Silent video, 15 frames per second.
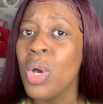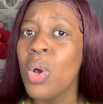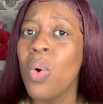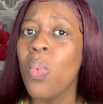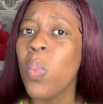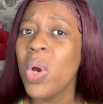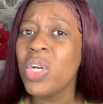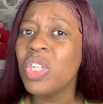
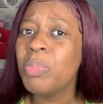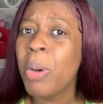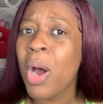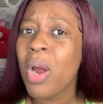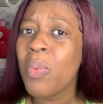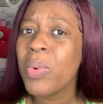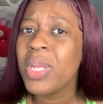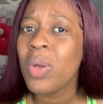worst
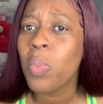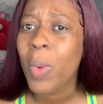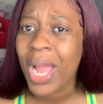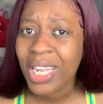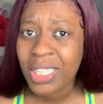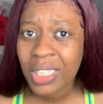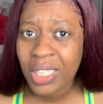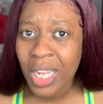part when you're
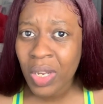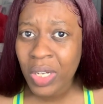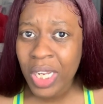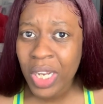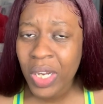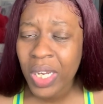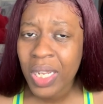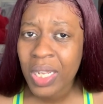waxing down
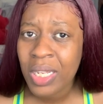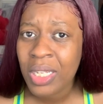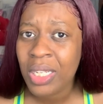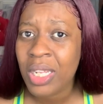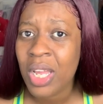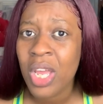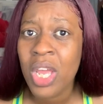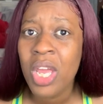there is
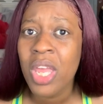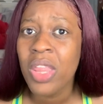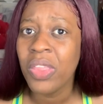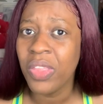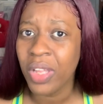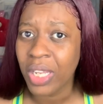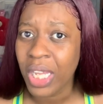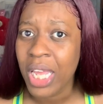
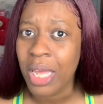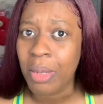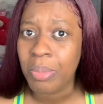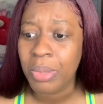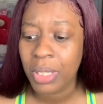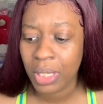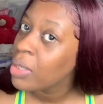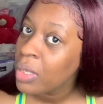the
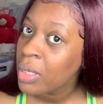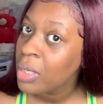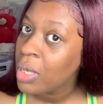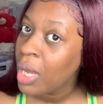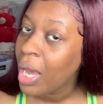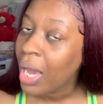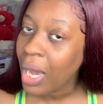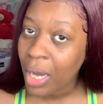lips.
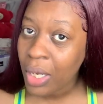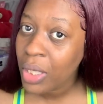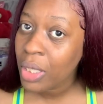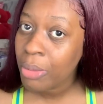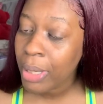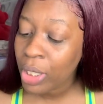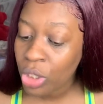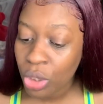I don't know
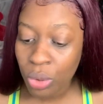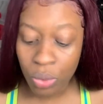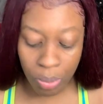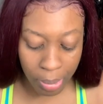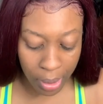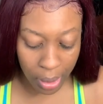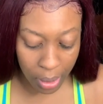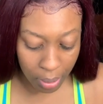about you,
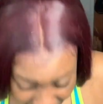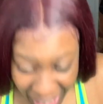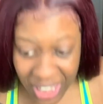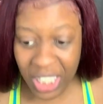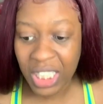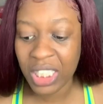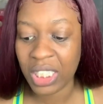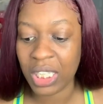but I
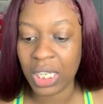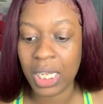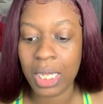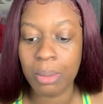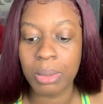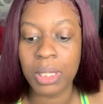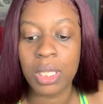think it's the lips.